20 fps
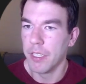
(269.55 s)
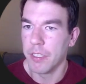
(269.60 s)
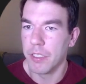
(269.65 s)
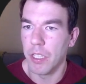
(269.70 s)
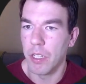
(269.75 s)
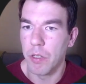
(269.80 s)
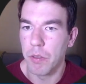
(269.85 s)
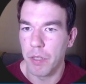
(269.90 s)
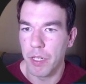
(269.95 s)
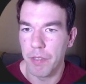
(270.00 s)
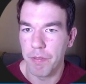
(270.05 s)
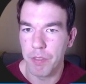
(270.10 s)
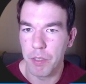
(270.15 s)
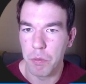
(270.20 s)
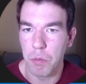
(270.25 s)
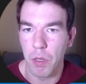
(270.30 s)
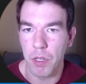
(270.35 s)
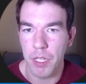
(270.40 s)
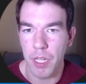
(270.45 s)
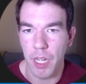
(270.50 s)
So if
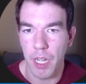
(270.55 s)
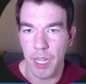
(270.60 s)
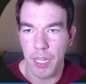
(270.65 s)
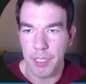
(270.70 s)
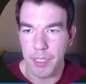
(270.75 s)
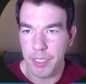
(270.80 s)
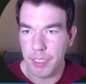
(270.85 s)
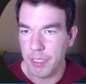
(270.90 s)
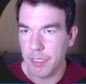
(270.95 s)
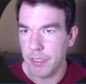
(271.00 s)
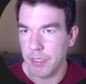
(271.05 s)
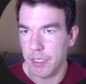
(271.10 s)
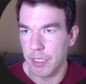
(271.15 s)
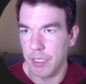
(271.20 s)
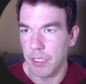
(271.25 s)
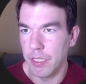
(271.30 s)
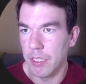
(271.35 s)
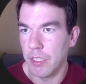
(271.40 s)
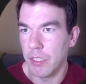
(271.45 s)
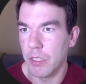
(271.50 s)
you want to hide these,
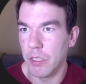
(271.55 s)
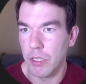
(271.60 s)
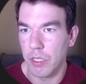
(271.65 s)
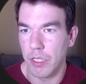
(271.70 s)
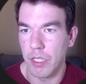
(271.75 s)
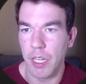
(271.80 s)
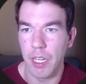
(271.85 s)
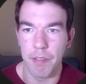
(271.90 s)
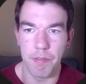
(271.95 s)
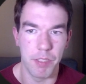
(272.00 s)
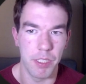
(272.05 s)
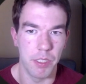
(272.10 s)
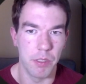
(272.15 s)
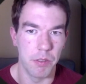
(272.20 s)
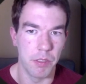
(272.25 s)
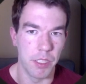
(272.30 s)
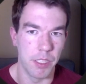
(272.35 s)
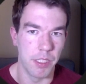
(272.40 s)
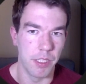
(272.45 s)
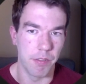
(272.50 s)
you're going to have to
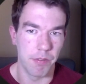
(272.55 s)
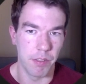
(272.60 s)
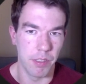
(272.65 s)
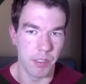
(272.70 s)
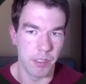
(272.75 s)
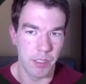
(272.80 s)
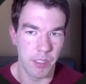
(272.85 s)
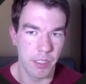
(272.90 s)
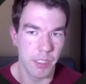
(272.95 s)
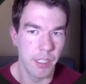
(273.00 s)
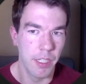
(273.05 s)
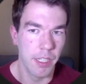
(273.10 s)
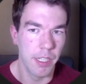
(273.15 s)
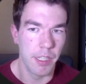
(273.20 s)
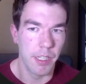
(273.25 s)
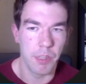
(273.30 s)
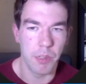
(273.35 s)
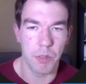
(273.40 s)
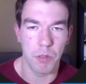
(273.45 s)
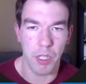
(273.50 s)
use a different
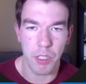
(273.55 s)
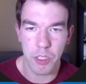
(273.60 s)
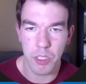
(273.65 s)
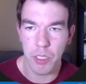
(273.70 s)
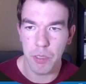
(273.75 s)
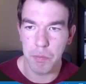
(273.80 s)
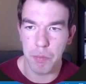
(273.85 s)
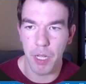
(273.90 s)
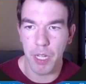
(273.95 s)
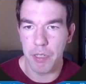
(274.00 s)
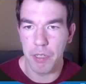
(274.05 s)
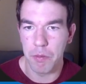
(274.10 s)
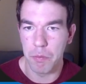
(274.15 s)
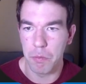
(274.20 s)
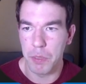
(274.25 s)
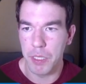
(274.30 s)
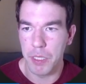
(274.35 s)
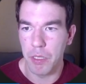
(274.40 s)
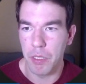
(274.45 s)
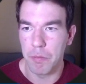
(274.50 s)
structure,
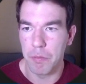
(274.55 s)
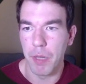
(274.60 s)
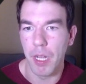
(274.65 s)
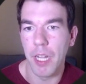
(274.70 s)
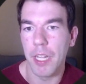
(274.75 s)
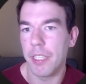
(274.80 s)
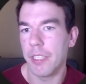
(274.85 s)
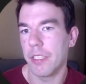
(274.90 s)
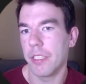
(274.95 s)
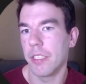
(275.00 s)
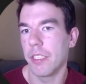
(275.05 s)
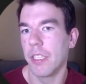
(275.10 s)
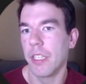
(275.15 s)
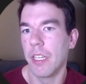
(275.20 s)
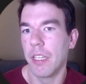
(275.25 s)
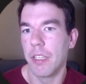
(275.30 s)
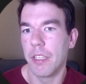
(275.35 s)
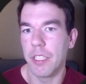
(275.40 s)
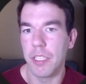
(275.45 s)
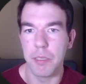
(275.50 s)
but we don't mind
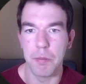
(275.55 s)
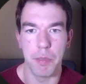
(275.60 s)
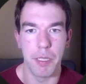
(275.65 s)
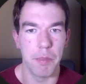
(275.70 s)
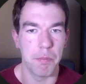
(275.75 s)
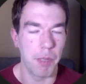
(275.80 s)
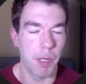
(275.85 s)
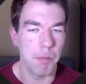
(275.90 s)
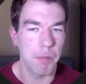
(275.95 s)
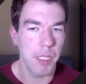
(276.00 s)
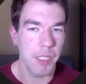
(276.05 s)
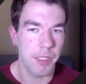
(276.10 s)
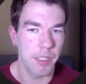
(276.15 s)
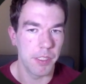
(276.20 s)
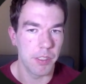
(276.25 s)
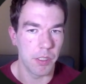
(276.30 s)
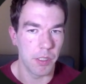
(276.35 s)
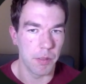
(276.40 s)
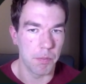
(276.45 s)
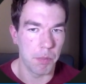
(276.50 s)
these being public.
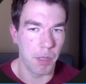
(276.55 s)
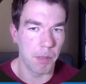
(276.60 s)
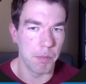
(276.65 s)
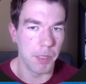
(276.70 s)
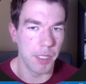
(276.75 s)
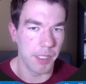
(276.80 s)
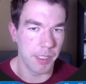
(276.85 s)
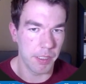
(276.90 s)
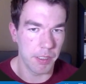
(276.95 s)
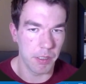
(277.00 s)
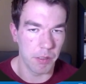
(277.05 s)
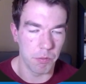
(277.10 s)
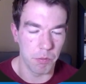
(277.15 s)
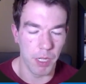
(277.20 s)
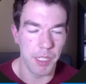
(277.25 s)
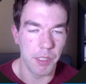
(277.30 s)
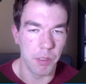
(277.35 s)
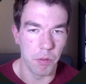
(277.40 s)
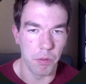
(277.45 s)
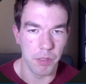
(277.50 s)
These are public
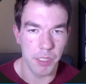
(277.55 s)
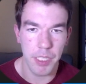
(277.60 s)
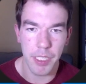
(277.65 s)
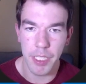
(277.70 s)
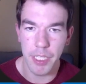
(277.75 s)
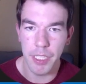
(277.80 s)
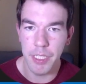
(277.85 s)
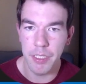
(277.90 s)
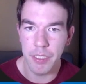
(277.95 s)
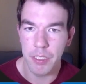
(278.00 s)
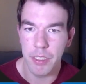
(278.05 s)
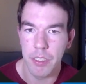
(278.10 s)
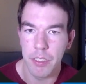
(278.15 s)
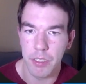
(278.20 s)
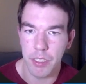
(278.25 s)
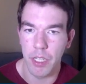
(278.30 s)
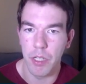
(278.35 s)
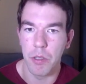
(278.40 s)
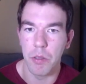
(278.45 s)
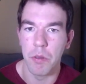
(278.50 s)
write only keys,
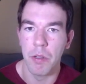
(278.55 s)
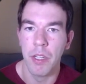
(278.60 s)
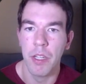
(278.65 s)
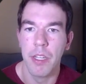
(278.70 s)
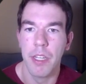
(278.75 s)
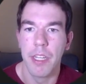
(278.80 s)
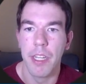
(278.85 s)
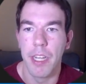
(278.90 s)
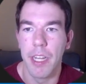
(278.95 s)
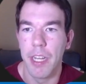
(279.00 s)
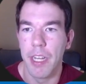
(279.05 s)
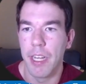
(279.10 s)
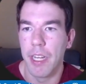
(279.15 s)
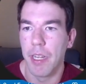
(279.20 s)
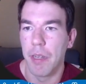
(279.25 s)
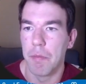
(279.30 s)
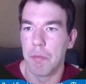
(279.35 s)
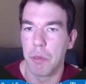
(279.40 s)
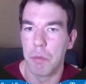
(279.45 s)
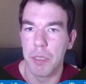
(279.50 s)
so
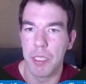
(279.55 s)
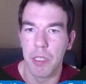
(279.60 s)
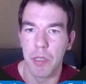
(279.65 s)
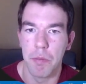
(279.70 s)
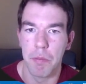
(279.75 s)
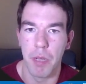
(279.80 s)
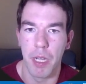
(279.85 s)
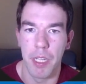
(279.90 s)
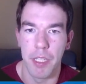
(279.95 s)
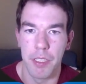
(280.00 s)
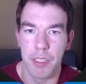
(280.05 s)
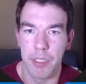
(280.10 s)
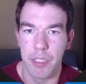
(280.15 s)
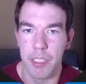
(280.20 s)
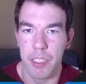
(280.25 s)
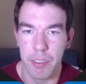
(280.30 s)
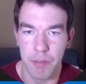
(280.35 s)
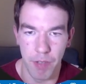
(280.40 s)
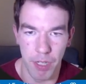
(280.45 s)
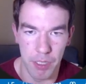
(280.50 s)
we don't mind
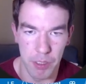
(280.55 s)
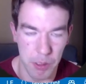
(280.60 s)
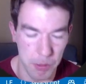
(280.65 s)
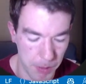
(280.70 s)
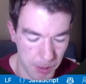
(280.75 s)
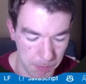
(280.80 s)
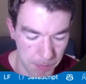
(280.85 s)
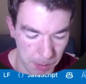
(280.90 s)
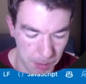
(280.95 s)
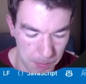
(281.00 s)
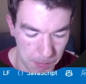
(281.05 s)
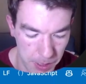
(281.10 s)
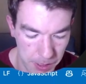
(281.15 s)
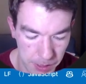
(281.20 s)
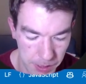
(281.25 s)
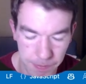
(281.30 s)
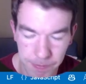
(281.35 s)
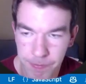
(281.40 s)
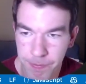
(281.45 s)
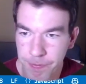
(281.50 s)
these values being
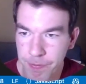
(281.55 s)
public.